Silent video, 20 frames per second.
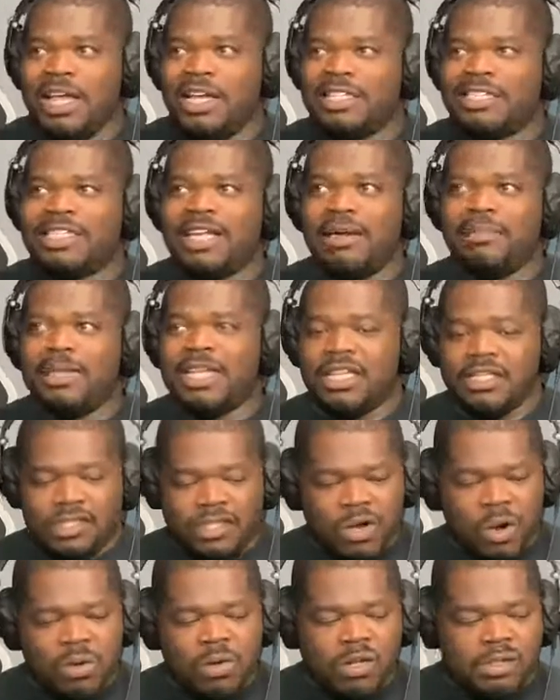Stubbing your
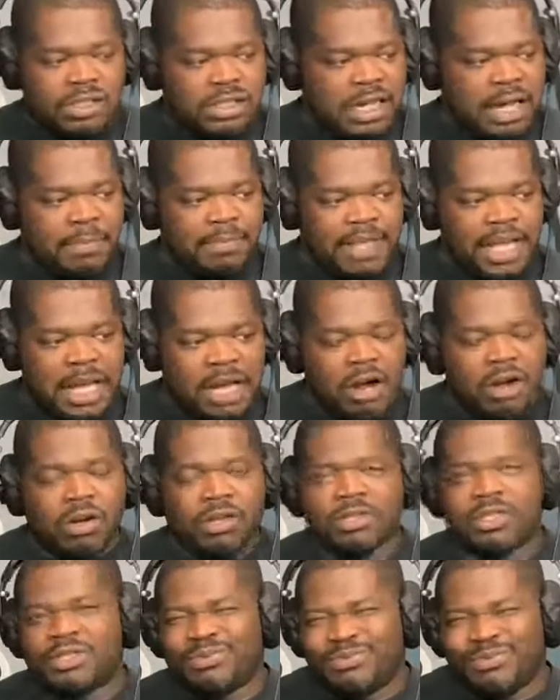toe on something, it
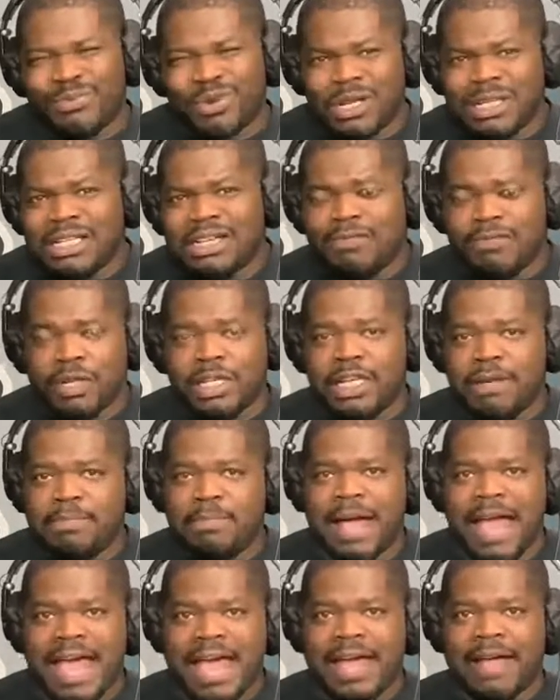hurts really, really
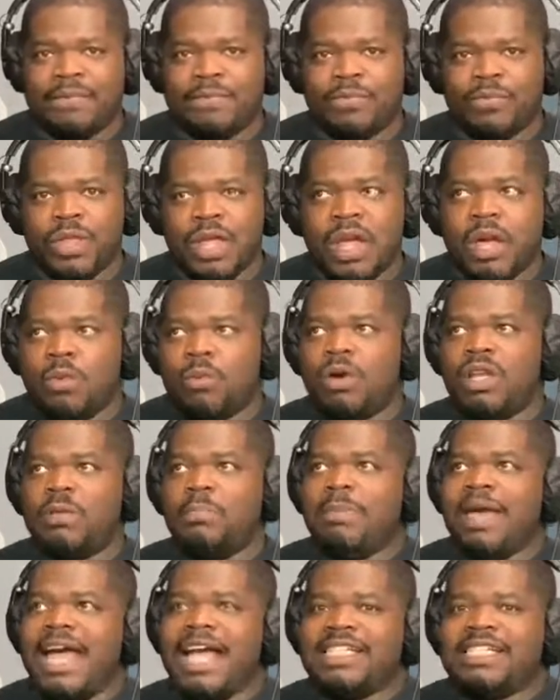bad. Well,
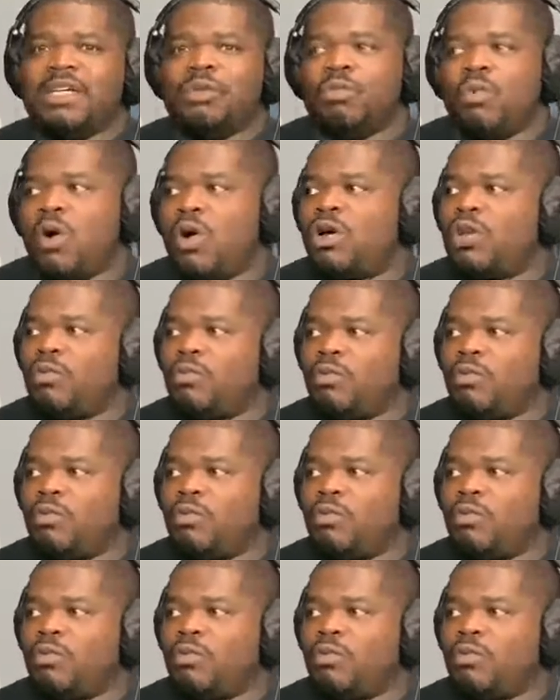imagine walking